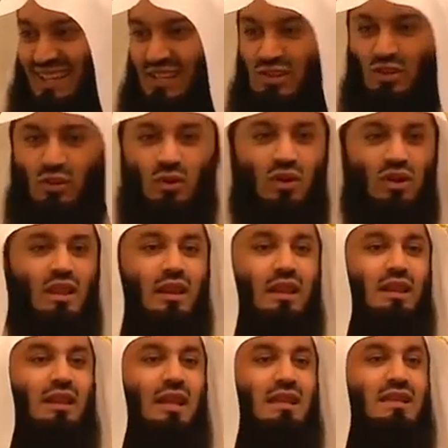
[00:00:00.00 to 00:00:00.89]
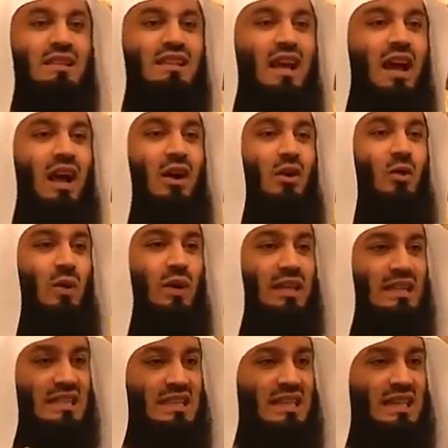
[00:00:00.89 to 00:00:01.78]
So that is how
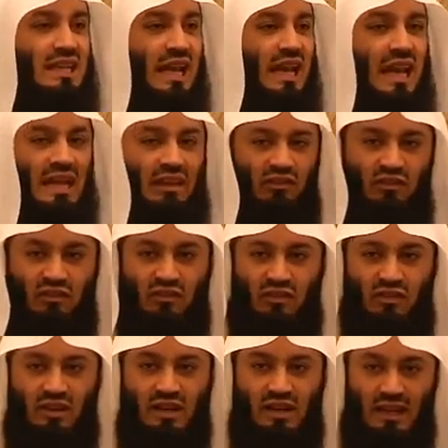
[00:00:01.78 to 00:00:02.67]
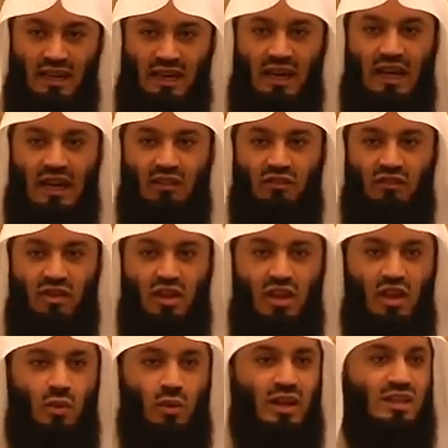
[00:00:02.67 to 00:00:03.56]
we treat life, real
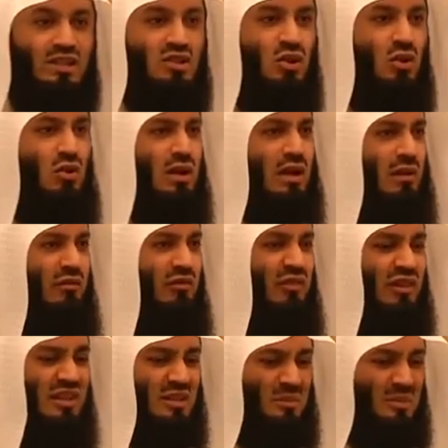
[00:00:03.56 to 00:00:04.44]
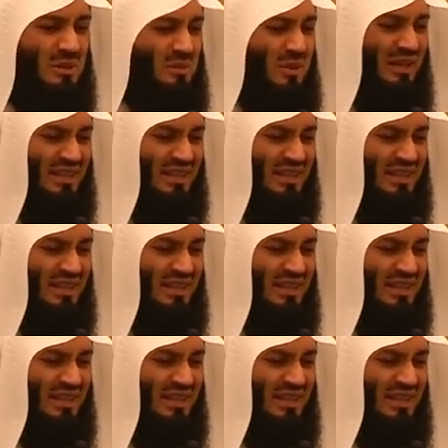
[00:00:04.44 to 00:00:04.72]
life. We are so comfortable,